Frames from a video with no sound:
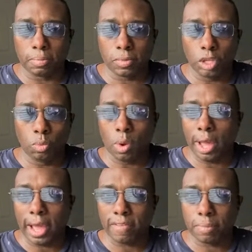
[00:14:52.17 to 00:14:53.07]
you will
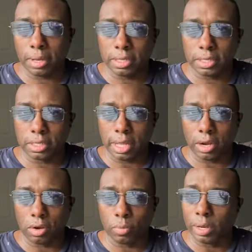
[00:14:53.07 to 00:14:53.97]
have places that
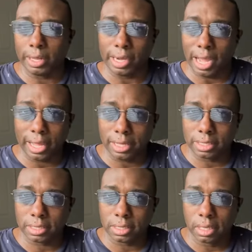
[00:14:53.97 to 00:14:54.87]
are really
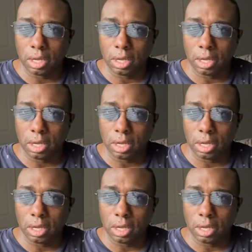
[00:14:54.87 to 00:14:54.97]
nice,